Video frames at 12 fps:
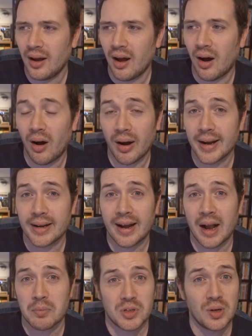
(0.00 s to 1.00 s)
I
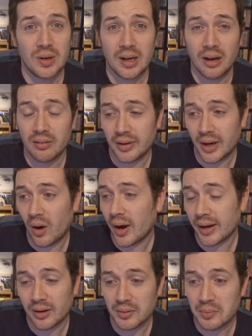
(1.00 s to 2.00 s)
absolutely love it.
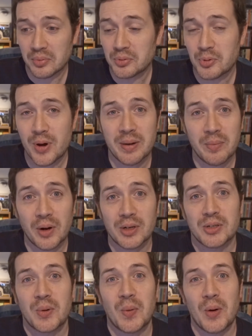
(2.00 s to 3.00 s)
I can pretty
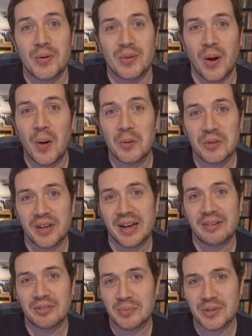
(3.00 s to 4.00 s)
much quote the whole
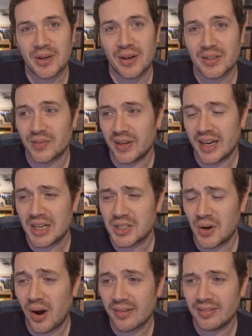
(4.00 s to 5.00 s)
thing from start to finish.
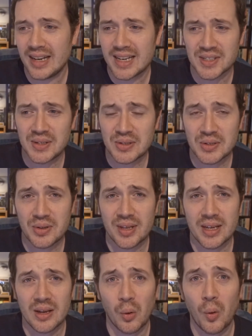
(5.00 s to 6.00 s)
I've listened to
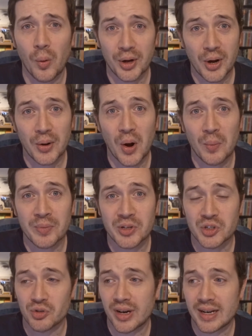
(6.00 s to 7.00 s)
the audio
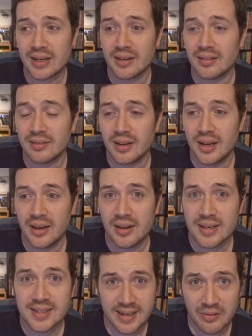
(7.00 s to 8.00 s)
commentary
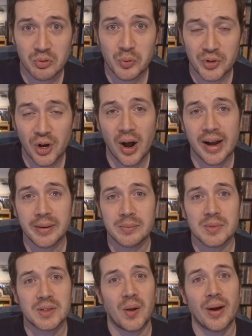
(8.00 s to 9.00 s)
several
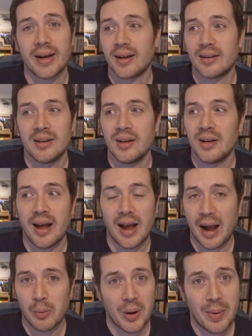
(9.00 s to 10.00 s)
times, like
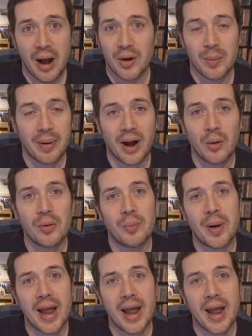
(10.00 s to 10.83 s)
when I'm out and about on my